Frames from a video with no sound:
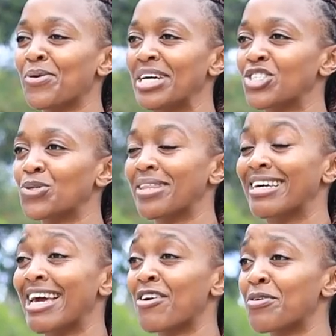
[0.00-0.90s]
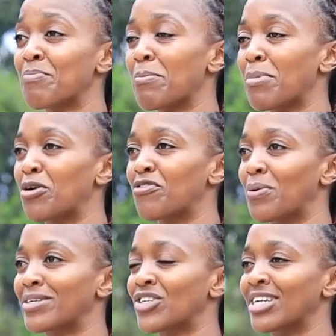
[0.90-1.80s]
to ensure that every member of
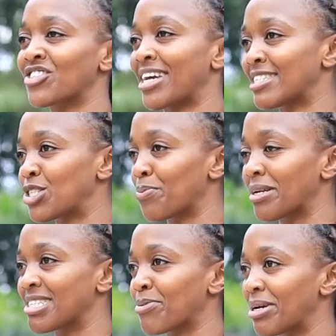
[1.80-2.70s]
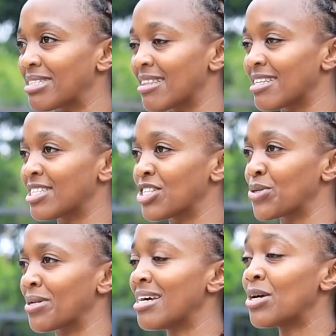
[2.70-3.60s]
our church gets to participate in the
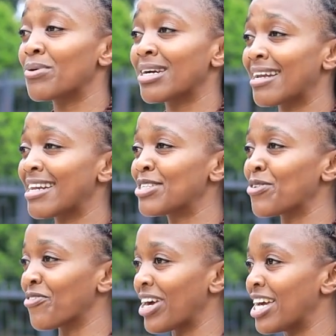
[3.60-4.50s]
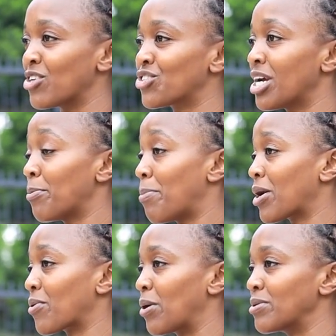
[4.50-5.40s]
season, regardless of age,
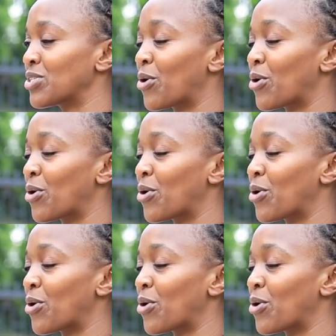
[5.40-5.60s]
background,